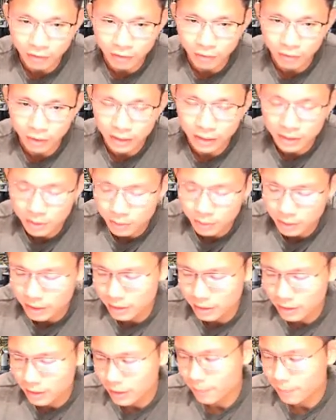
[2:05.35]
That's why,
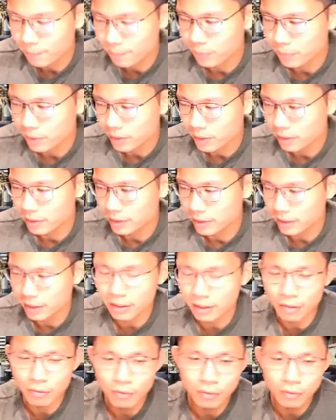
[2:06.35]

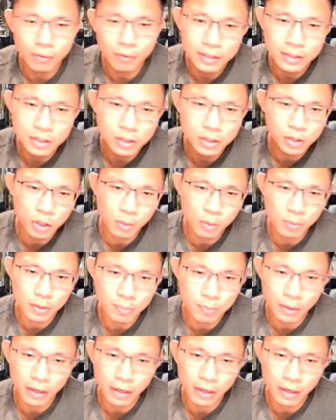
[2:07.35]
everyone wants cheapest price.